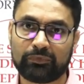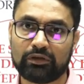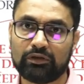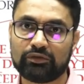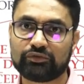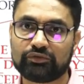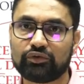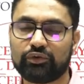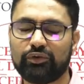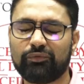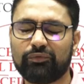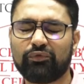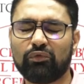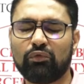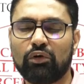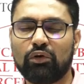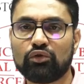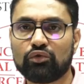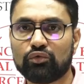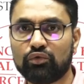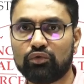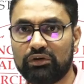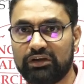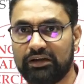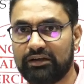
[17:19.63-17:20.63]
So if you want
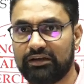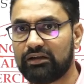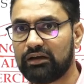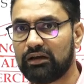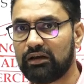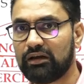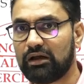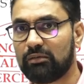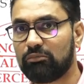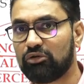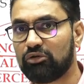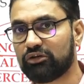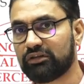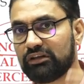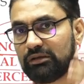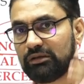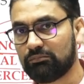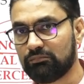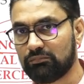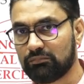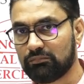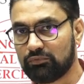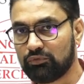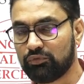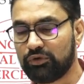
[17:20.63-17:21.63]
to know detail about
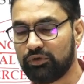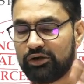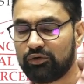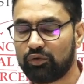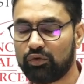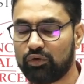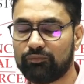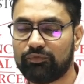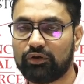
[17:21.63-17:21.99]
them, do enroll